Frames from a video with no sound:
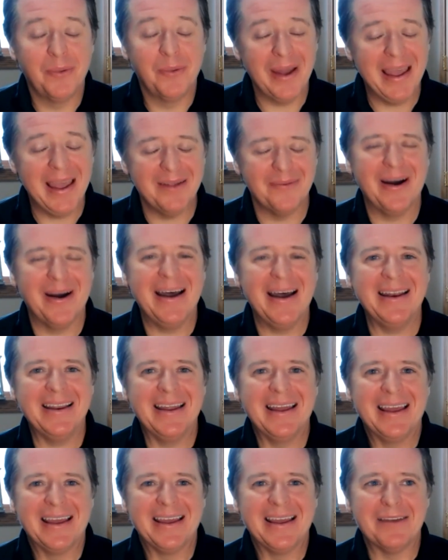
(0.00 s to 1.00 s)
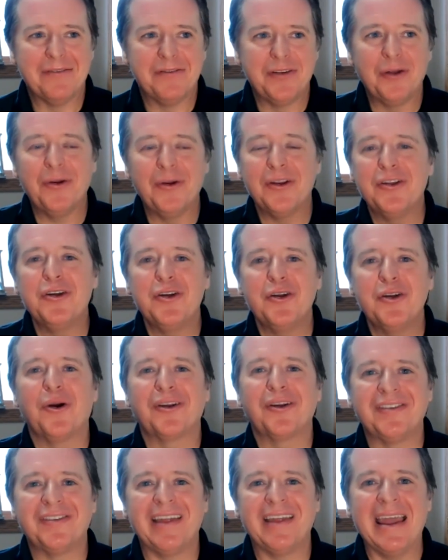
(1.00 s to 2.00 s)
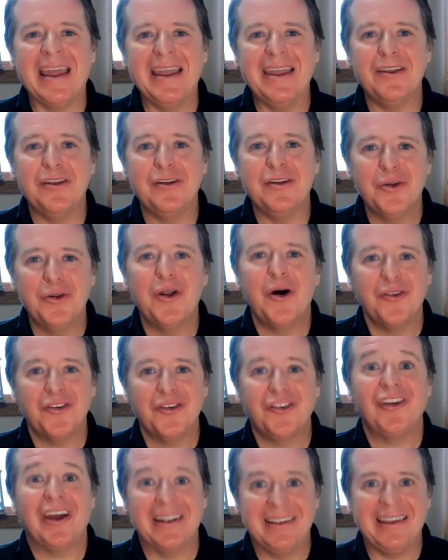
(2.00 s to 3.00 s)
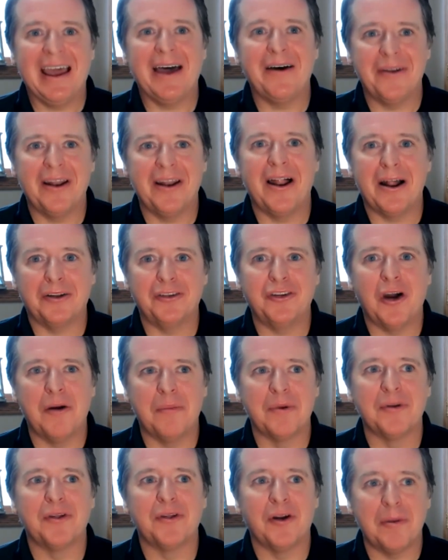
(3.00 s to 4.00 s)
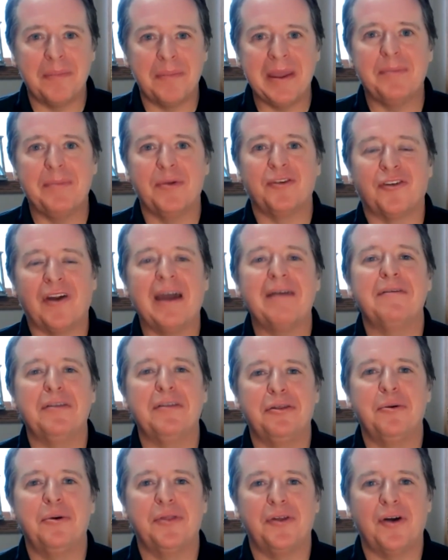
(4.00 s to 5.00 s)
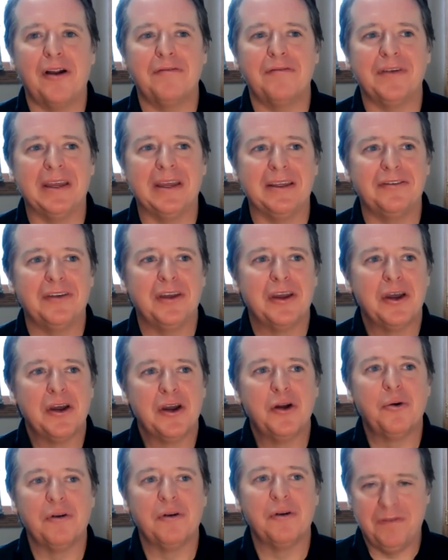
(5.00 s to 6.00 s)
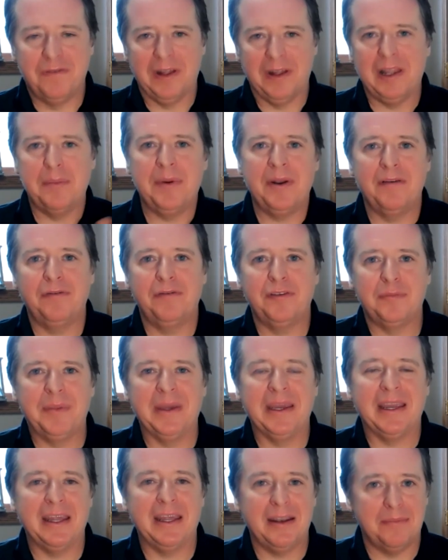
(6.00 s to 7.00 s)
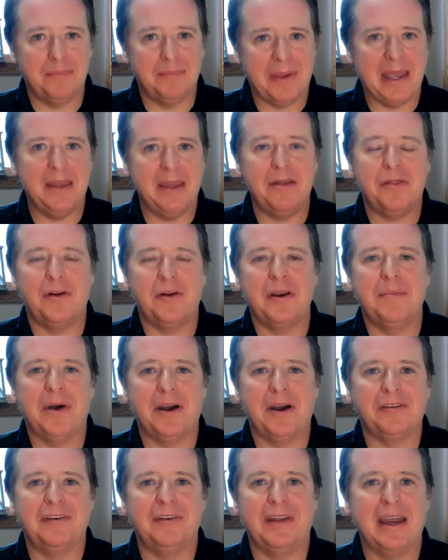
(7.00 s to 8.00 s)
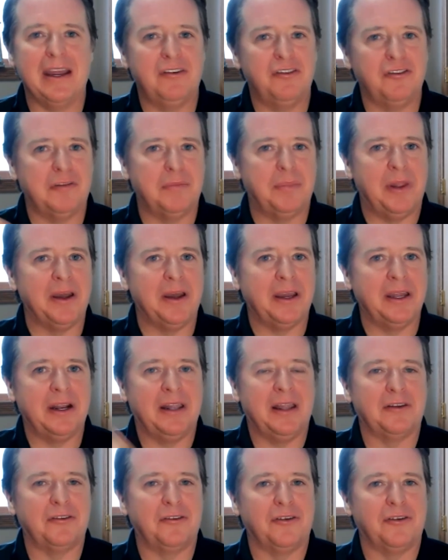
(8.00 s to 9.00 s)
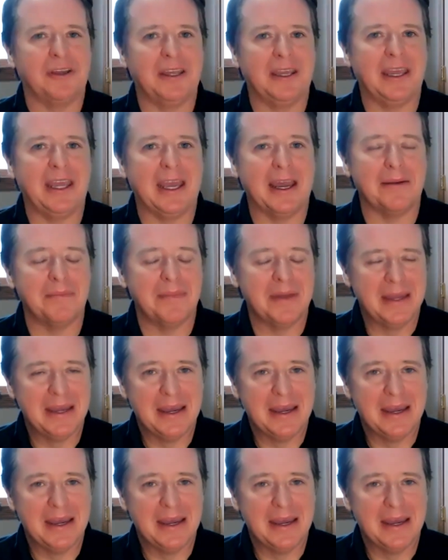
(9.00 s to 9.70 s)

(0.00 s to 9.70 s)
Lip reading: Wait, what? If you're in New York State, you don't shut down in October. There are people driving through with RVs who would fill up at a spigot and pay you $30 a night just to plug in electric and camp.